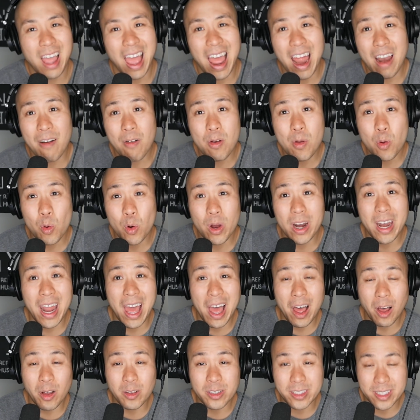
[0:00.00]
everyone
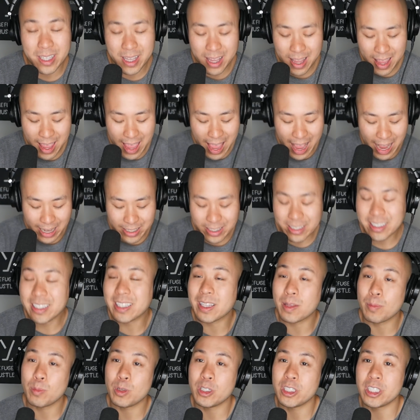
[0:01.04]
else has a
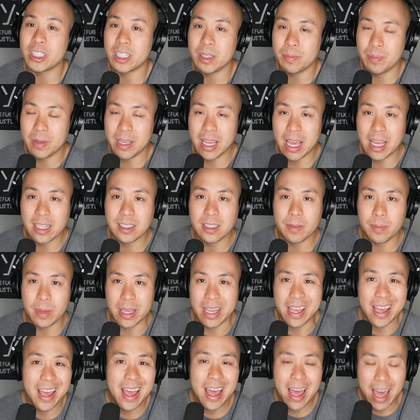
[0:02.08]
similar GPA to
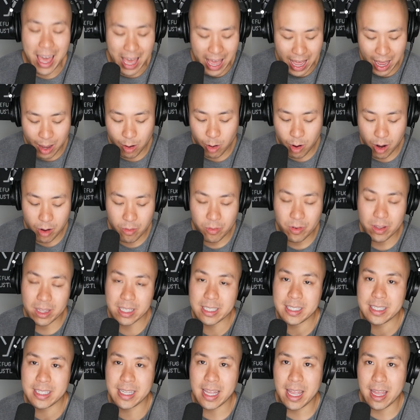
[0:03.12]
me. How do I really
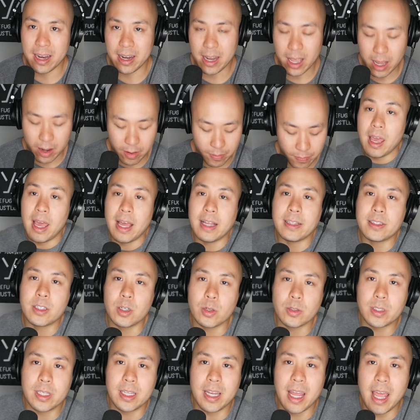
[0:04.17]
stand out? And
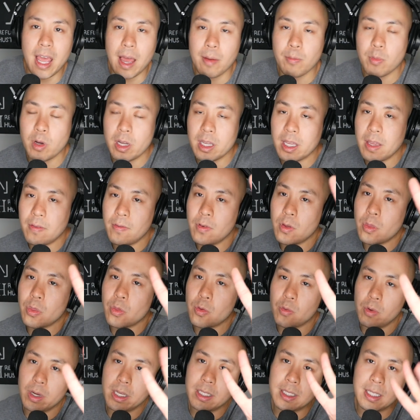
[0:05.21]
so today I'm going to give you
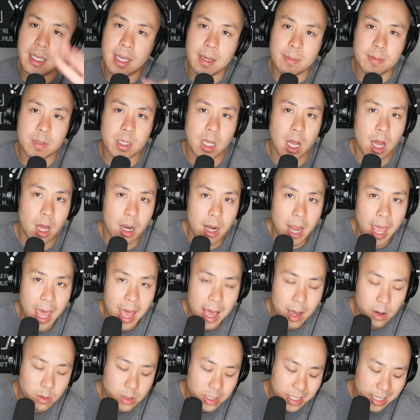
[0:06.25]
3 tips on
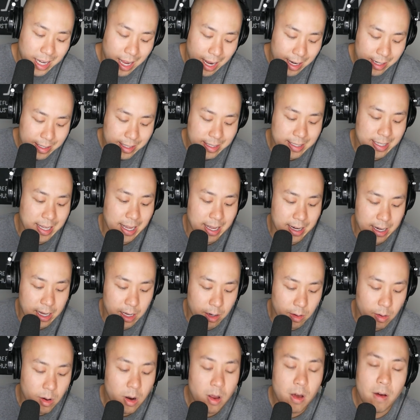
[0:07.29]
how to kind of stand
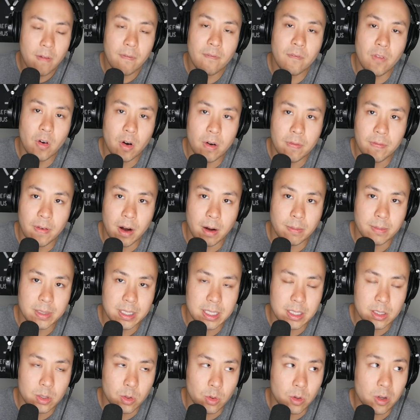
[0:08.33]
out for
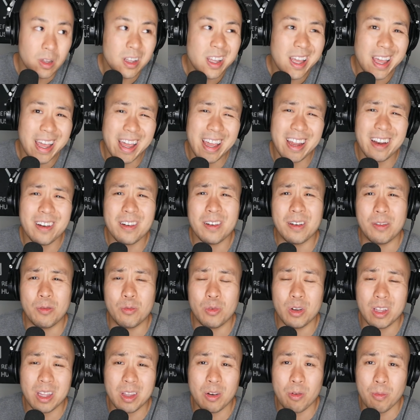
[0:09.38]
pharmacy school, and
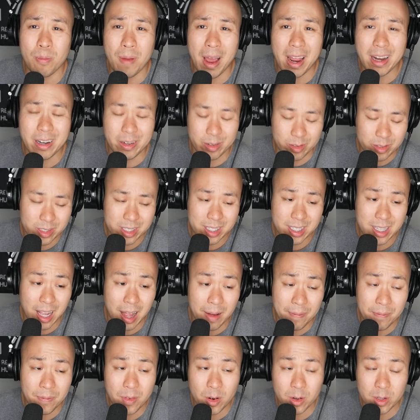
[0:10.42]
really remind you,
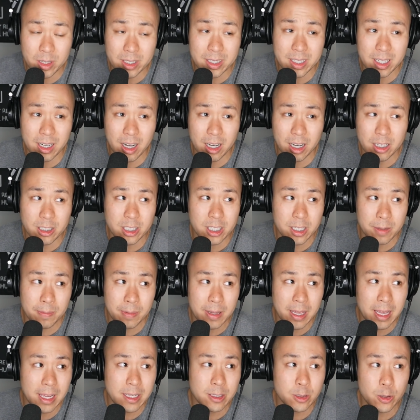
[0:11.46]
stop focusing on
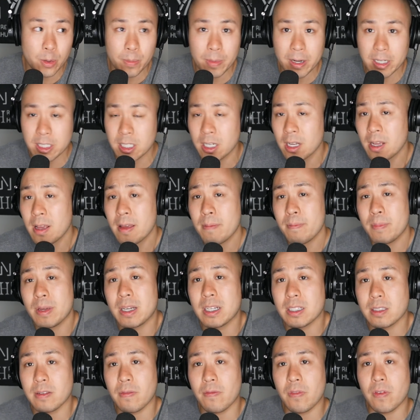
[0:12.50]
GPA so much,
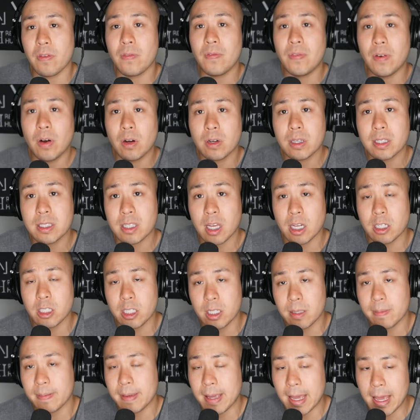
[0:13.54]
because if you focus on
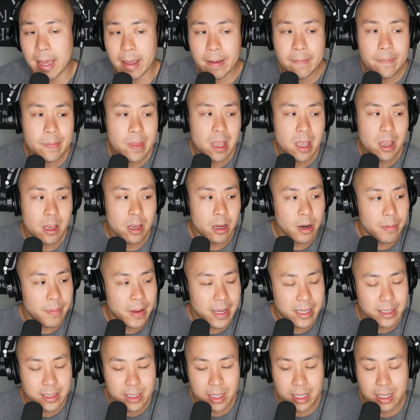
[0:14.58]
GPA, you're
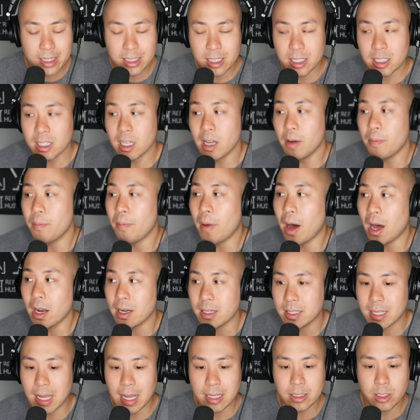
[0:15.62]
basically just
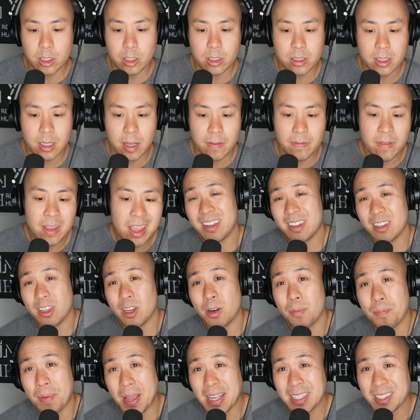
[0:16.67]
commoditizing yourself. You're
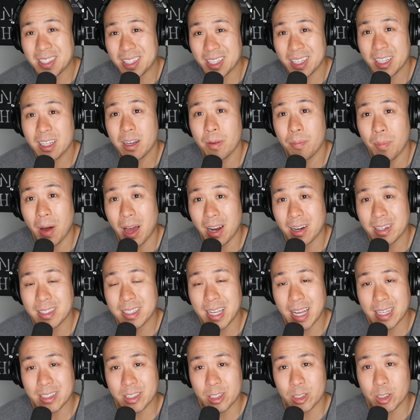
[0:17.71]
basically
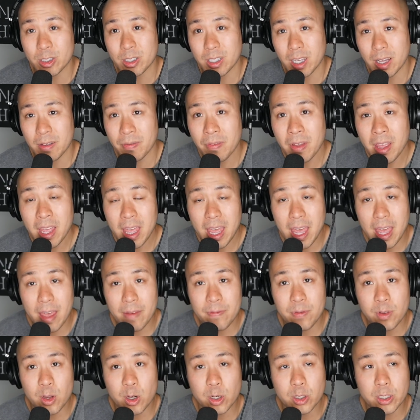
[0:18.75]
commoditizing yourself
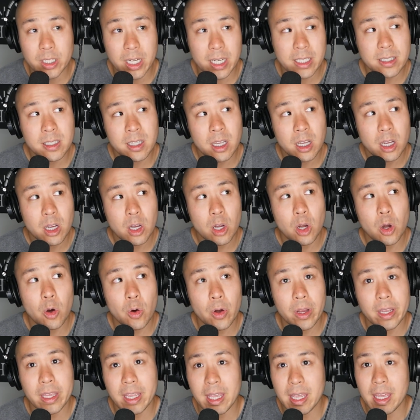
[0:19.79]
if you're just
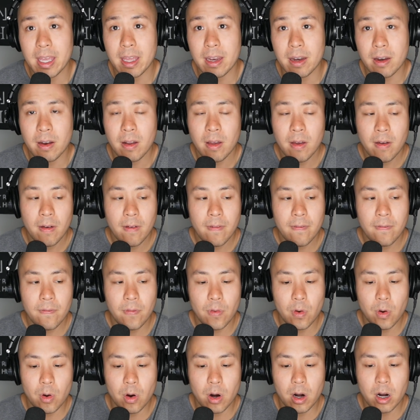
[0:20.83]
going in
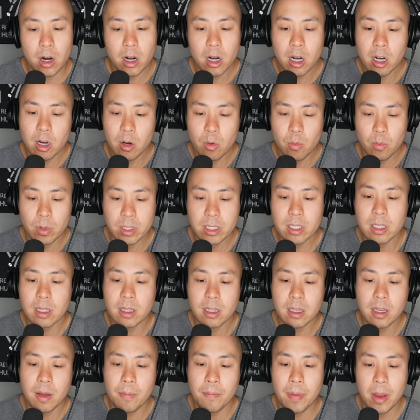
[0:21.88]
for
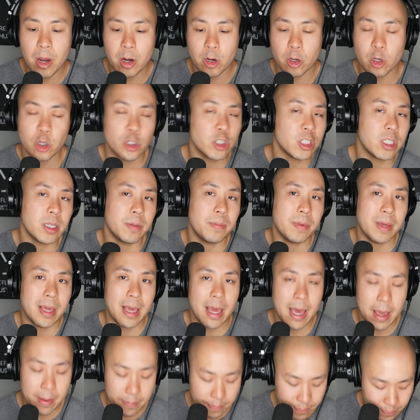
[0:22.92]
comparing your
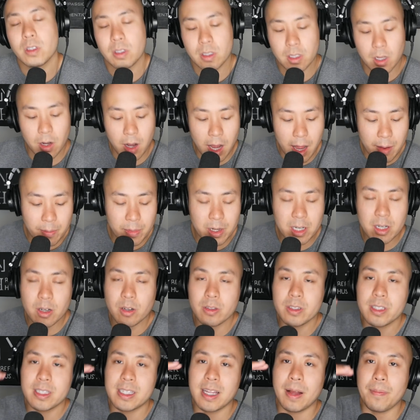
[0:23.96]
GPA. So I'm going to go
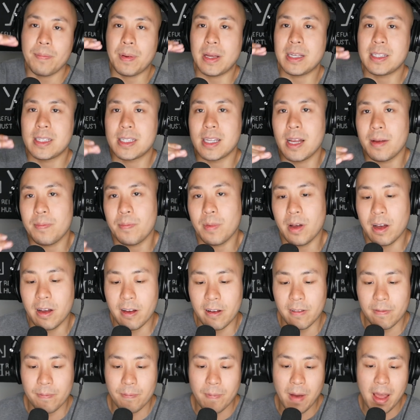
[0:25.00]
step by step
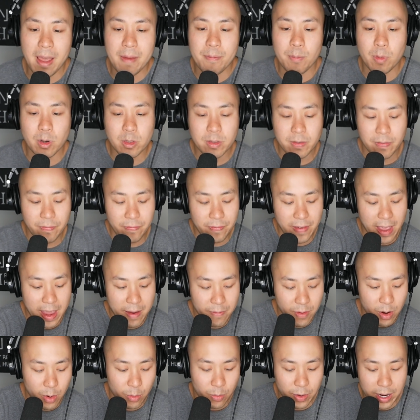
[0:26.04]
of my most
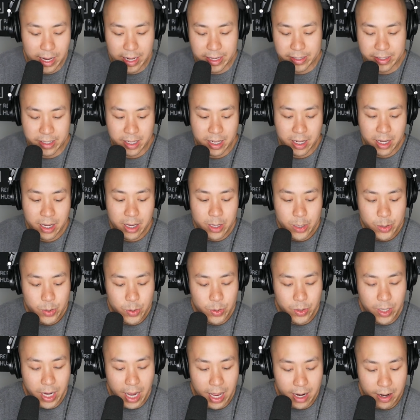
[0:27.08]
favorite ways to
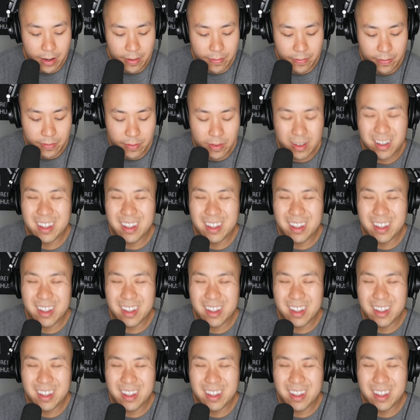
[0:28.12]
kind of